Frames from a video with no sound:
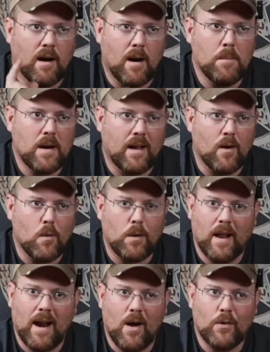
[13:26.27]
I'm going to go
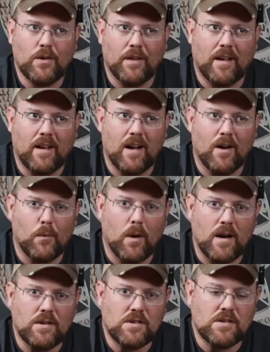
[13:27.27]
get out to the gun
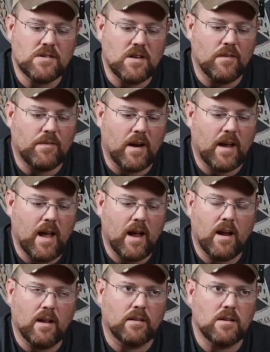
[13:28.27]
range and see if I
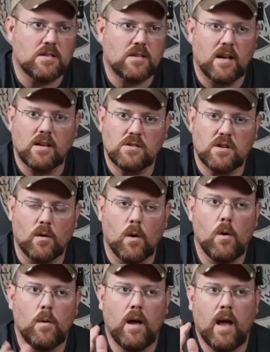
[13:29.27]
can't get this thing
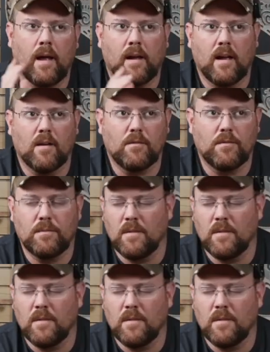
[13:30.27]
zeroed and give,